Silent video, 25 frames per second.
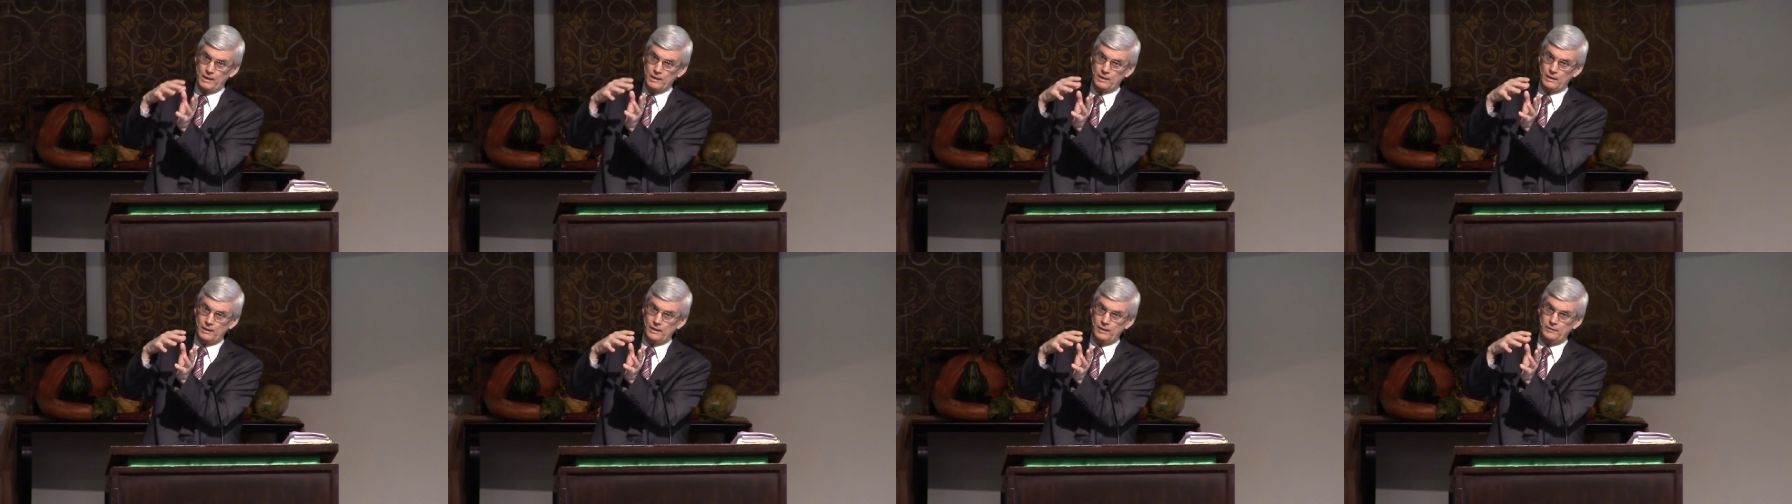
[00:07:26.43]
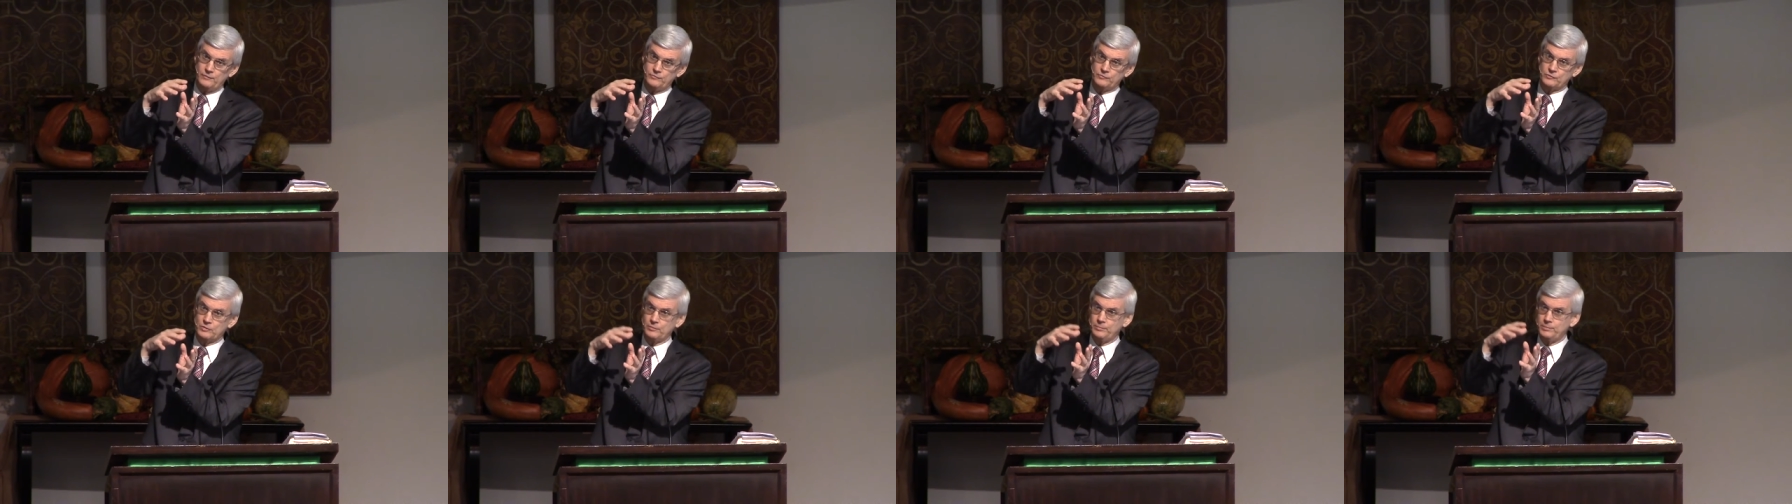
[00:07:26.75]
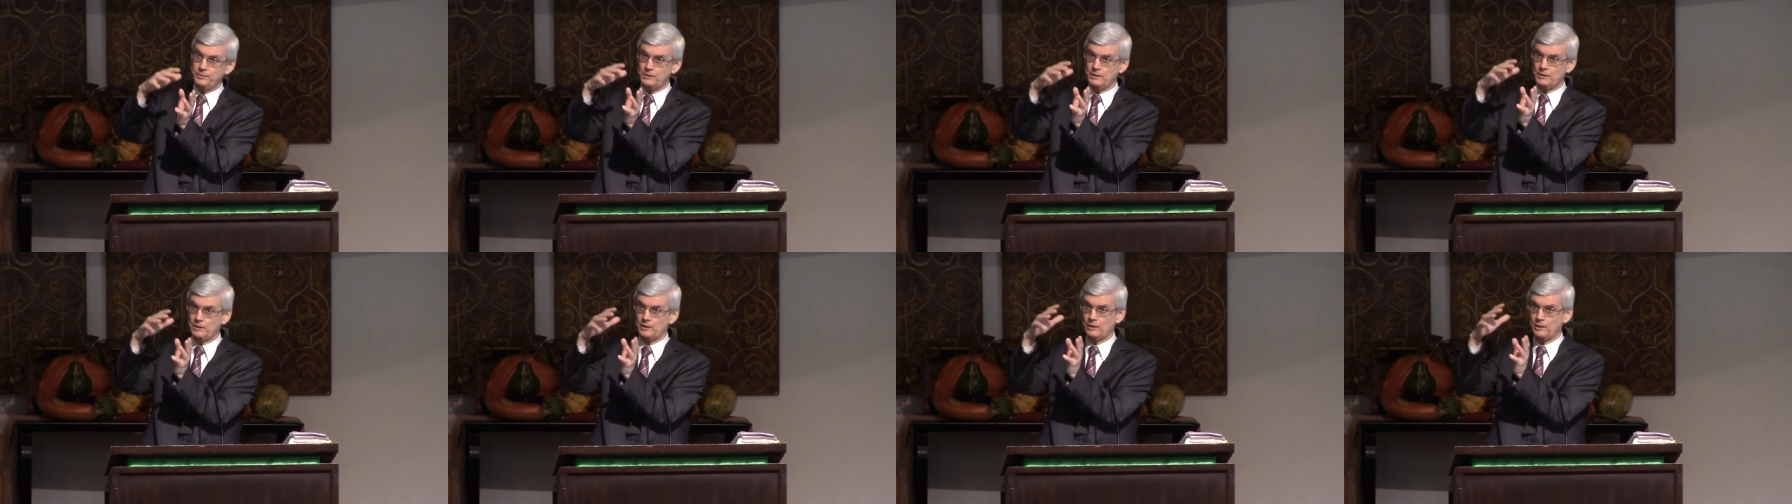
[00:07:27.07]
life to
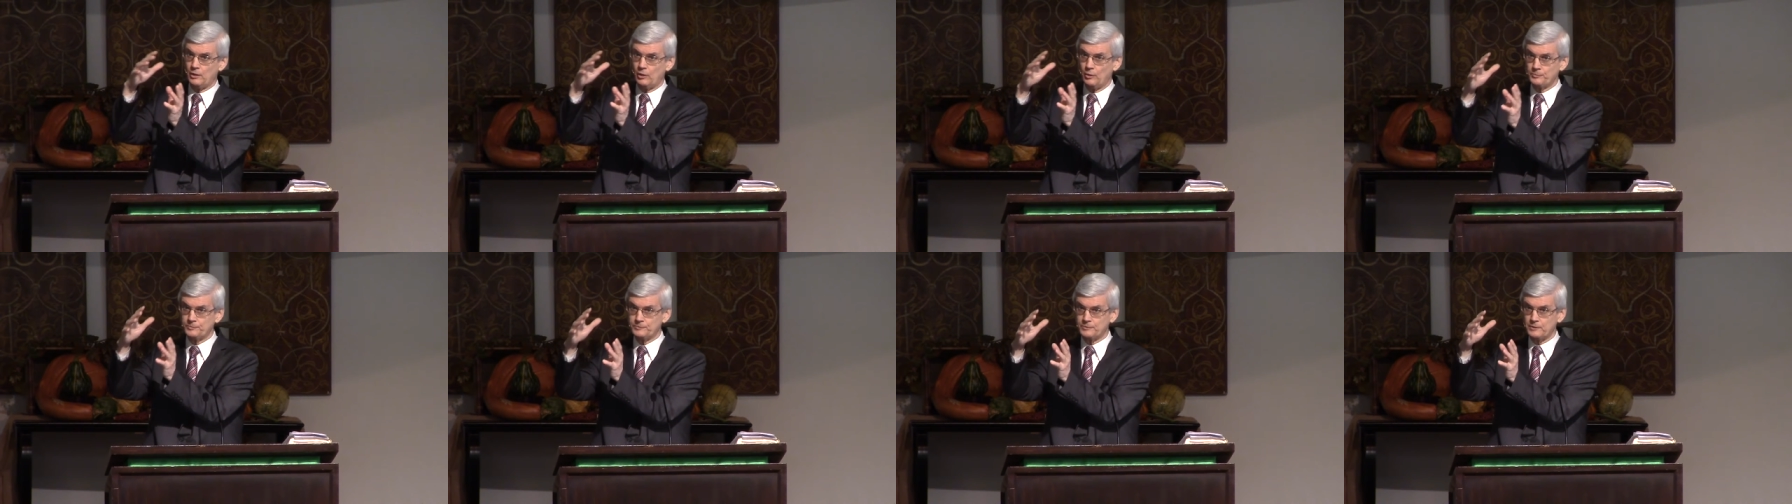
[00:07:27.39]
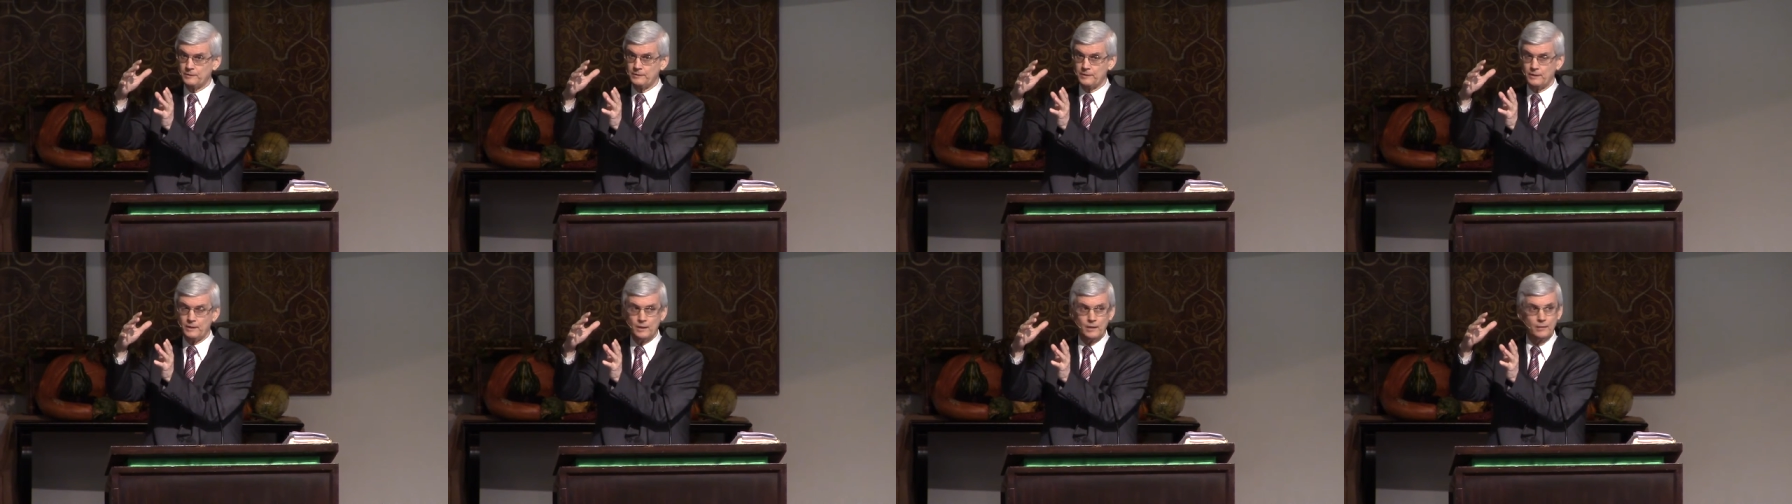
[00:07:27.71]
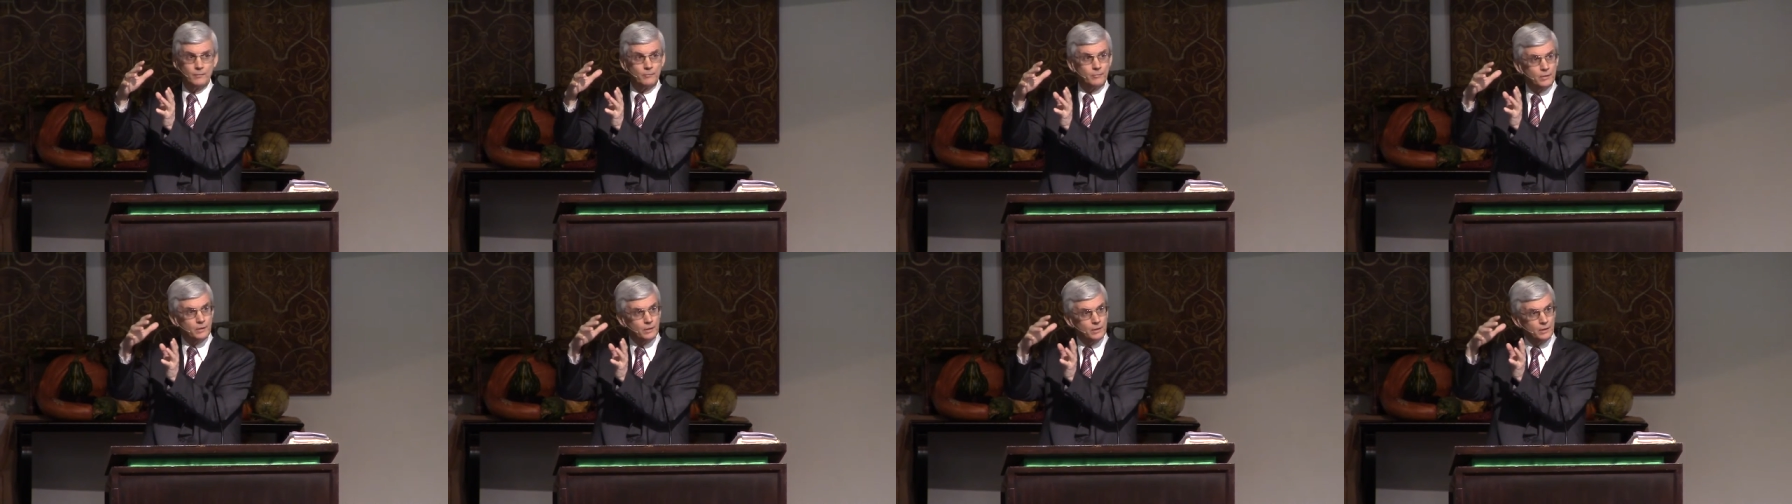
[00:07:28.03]
be a help to
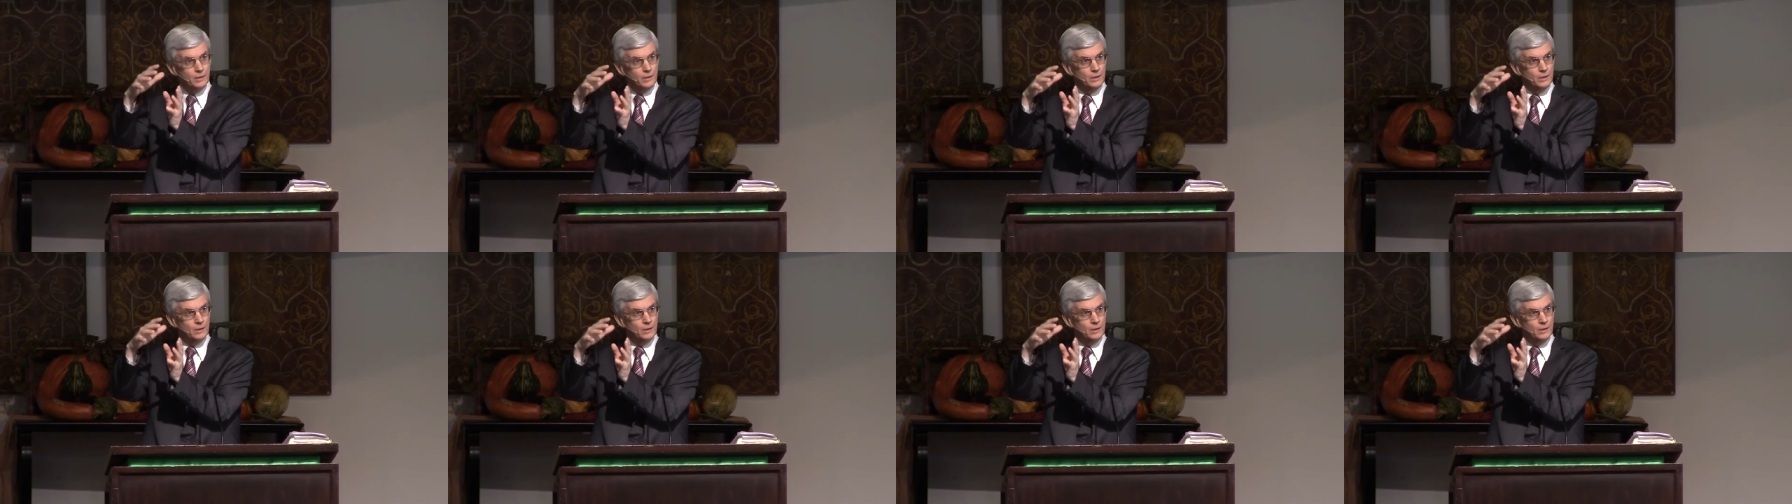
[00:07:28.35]
them,